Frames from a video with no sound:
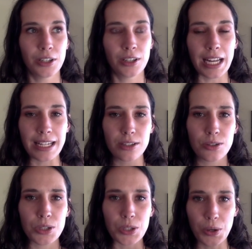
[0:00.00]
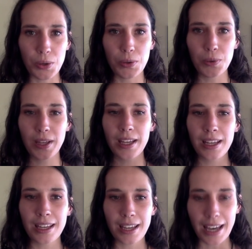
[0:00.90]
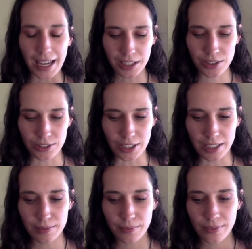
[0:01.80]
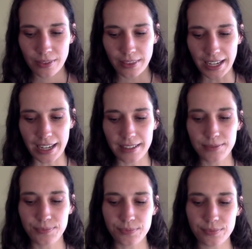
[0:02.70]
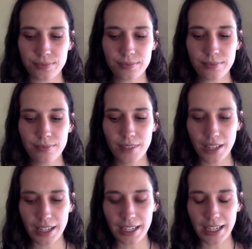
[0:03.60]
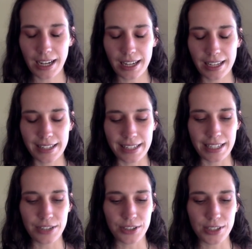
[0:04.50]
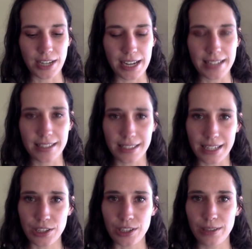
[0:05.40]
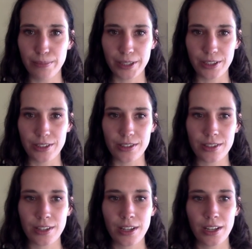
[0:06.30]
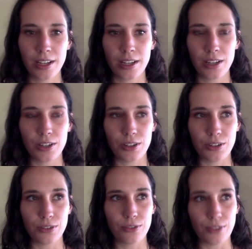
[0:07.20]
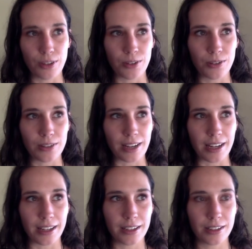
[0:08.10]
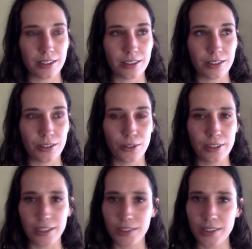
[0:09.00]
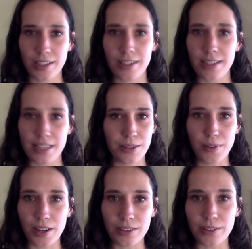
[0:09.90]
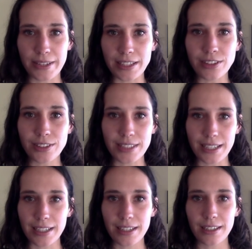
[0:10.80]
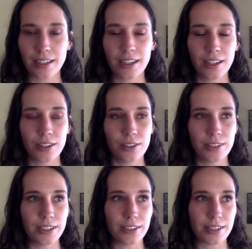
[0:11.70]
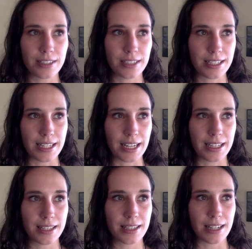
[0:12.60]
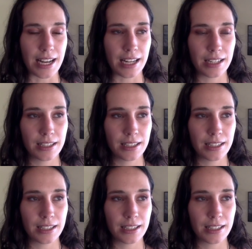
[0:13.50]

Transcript: it's so accurate that it can lead you to isolation, because you feel like no one else can see the world the way you see it. No one else understands like